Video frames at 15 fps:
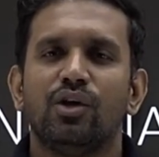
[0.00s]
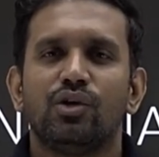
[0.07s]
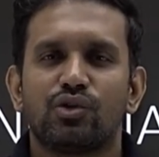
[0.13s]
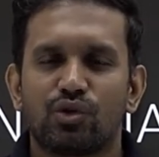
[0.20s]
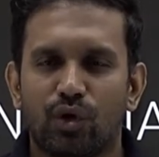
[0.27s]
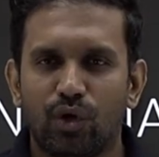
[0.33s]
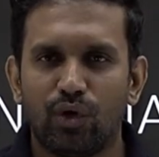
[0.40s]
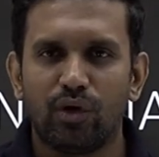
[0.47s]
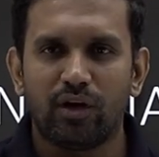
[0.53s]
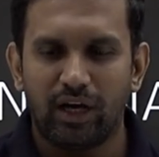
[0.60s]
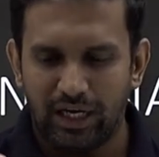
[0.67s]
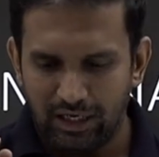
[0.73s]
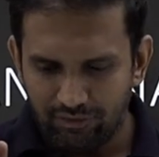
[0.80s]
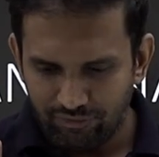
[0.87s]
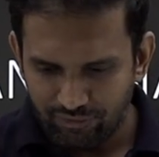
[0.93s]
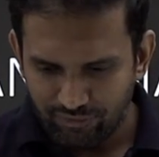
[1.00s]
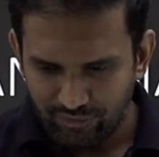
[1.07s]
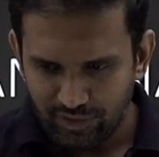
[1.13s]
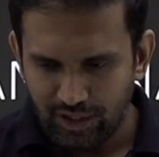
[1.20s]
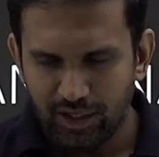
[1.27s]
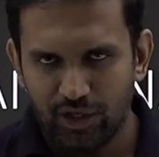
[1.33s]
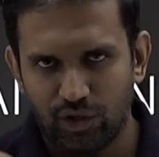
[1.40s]
So if
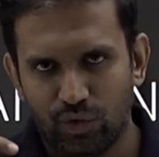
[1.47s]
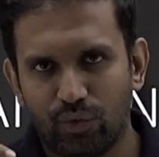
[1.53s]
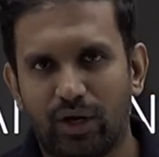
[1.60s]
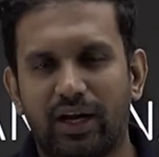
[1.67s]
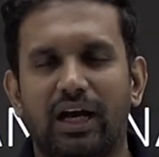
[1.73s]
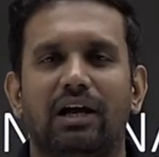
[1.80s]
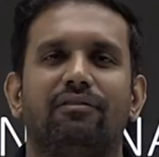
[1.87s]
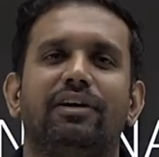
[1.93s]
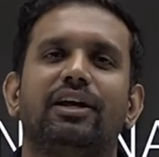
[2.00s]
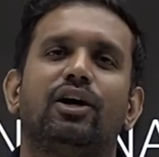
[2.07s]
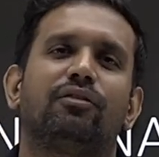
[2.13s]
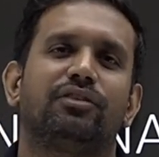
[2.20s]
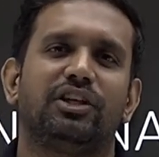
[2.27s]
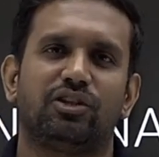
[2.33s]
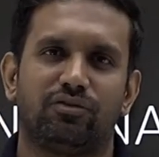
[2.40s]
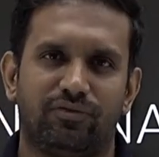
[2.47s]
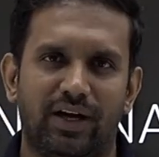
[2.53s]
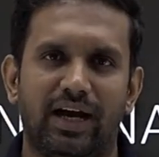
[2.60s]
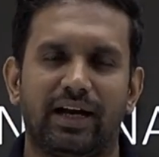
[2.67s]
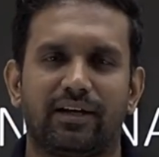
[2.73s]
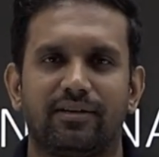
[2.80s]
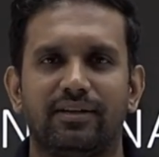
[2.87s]
you are aware of this
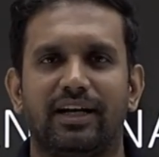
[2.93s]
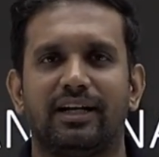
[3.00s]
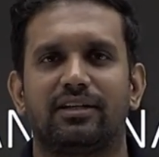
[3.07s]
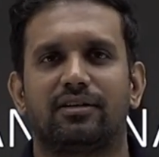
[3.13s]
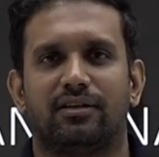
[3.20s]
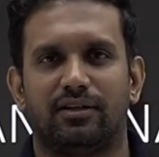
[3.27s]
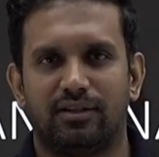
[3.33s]
fact that